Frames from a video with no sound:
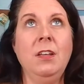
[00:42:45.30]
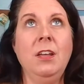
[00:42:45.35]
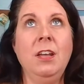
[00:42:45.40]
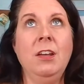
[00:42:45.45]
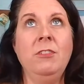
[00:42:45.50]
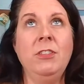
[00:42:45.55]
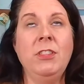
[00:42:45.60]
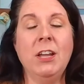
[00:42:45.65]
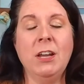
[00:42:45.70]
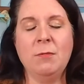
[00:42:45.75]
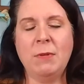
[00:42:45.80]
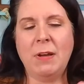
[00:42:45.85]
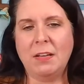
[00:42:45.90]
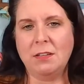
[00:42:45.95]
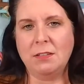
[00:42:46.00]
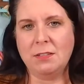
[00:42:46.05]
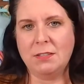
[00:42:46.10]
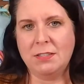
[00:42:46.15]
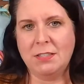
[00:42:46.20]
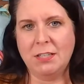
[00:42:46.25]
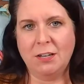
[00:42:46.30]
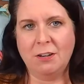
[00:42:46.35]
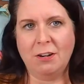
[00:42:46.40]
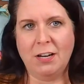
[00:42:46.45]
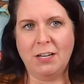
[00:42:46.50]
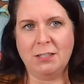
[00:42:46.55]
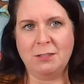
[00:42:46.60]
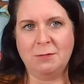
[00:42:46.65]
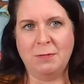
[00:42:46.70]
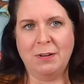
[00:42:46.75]
if you think about
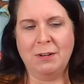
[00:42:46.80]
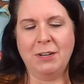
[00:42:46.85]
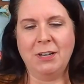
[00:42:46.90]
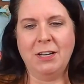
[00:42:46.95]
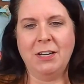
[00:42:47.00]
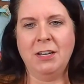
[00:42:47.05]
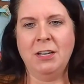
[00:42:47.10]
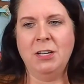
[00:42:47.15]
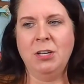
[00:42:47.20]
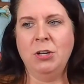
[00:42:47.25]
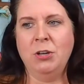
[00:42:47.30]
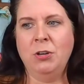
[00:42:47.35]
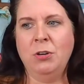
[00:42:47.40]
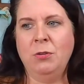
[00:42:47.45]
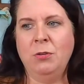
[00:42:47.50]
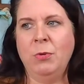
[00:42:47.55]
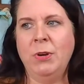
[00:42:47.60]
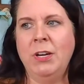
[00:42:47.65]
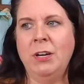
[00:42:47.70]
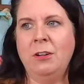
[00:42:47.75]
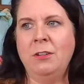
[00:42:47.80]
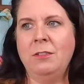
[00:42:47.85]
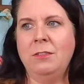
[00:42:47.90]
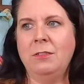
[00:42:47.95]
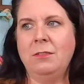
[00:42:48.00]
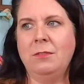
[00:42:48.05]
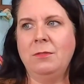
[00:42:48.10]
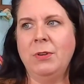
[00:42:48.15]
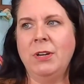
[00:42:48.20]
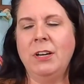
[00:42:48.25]
cigarette smoking, we don't
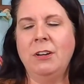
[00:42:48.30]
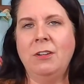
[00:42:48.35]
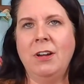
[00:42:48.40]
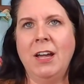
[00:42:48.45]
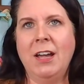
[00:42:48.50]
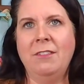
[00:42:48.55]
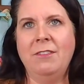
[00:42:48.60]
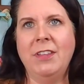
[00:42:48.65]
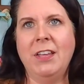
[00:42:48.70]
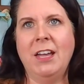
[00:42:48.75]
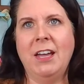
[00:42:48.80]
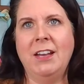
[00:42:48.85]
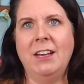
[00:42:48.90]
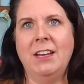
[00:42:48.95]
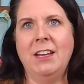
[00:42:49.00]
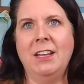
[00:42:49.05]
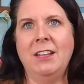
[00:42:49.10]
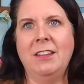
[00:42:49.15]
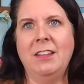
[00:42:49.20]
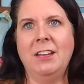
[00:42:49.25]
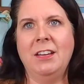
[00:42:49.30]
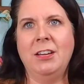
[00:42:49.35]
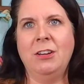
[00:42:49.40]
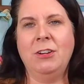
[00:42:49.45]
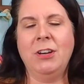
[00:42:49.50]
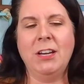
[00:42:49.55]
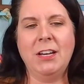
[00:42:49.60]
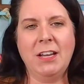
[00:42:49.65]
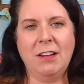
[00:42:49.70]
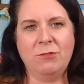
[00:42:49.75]
have the idea that you
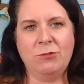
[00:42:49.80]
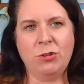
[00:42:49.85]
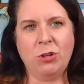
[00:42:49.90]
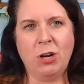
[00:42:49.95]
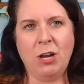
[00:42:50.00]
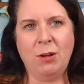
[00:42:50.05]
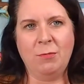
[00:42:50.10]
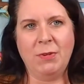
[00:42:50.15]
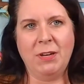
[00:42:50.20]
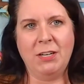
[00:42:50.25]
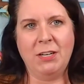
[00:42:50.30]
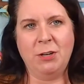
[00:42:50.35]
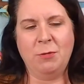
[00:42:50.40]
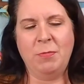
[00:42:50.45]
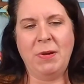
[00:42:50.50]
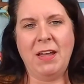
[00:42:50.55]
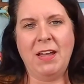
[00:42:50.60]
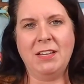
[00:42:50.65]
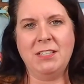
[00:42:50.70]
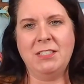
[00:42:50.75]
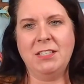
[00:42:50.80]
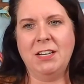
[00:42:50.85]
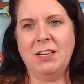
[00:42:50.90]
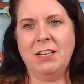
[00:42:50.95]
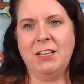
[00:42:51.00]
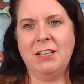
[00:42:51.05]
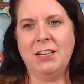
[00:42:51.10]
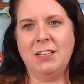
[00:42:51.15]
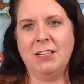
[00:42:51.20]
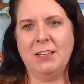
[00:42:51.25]
need to have trauma in your past to get
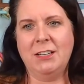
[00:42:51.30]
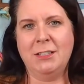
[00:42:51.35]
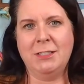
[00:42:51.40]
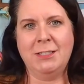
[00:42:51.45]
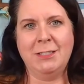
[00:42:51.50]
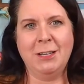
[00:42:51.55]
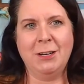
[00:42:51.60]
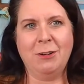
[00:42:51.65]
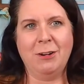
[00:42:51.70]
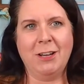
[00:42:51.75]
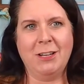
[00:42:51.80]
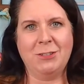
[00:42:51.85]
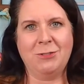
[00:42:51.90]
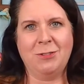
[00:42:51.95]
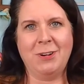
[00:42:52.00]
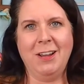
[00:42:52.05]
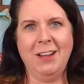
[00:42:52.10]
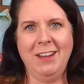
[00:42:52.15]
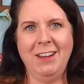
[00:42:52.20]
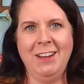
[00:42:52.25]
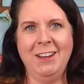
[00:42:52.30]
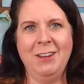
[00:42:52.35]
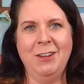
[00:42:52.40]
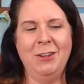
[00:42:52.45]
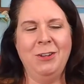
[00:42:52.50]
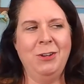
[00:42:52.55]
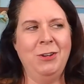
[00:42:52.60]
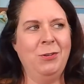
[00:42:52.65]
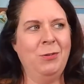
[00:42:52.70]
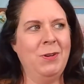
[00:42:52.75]
addicted to cigarettes, right?
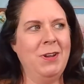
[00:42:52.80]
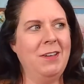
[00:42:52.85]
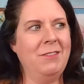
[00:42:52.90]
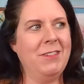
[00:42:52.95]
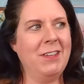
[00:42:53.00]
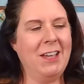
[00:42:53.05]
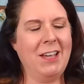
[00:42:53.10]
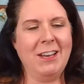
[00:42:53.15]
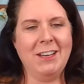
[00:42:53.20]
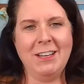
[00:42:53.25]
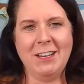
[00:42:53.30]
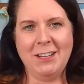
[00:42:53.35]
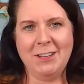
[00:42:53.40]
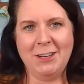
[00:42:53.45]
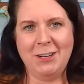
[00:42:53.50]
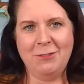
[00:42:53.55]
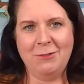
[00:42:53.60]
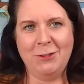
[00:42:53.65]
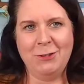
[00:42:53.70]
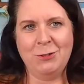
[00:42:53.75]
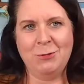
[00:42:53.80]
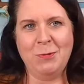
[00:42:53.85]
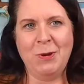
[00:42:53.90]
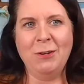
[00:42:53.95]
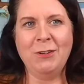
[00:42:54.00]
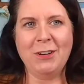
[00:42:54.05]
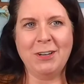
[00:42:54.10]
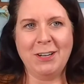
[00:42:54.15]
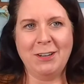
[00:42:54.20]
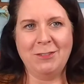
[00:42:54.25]
We have the idea that if you
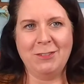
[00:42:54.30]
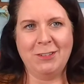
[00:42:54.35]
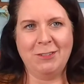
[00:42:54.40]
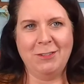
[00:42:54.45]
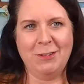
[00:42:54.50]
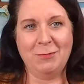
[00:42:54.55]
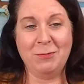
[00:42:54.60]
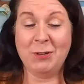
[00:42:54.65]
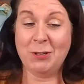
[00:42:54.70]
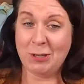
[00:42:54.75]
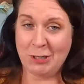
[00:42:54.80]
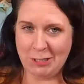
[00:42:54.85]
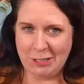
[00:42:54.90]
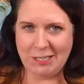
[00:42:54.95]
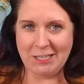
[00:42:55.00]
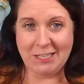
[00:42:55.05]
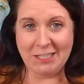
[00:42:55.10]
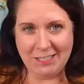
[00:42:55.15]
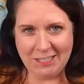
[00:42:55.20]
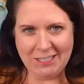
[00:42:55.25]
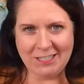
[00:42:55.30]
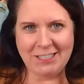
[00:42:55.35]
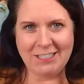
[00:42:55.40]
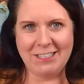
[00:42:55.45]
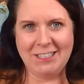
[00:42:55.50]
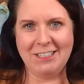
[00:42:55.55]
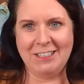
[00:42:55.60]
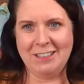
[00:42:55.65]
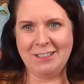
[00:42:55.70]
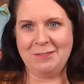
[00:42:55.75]
smoke enough of them, you're going to get addicted
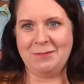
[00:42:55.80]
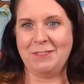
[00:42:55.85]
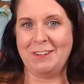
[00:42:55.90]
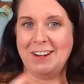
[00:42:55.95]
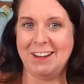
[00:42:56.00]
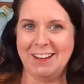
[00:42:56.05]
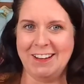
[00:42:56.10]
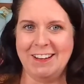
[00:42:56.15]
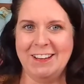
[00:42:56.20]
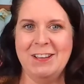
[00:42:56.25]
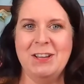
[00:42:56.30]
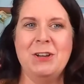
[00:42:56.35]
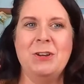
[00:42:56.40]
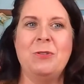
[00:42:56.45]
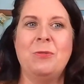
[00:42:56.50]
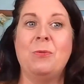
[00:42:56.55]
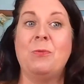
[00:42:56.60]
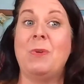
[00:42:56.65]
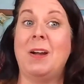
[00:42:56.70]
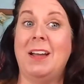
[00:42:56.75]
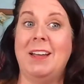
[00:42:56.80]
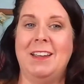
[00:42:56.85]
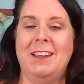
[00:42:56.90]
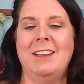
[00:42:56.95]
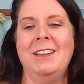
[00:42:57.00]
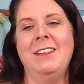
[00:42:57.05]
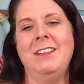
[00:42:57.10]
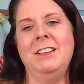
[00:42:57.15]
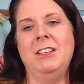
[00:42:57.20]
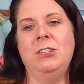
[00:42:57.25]
to them, right? Right.
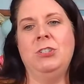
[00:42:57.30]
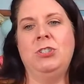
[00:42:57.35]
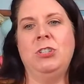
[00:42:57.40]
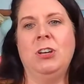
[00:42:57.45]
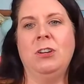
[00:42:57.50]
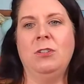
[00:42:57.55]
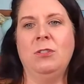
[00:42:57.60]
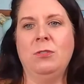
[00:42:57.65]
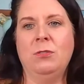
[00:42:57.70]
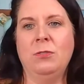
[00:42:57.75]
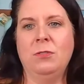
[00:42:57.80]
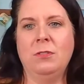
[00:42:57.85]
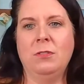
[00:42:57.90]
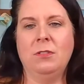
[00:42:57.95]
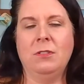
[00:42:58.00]
So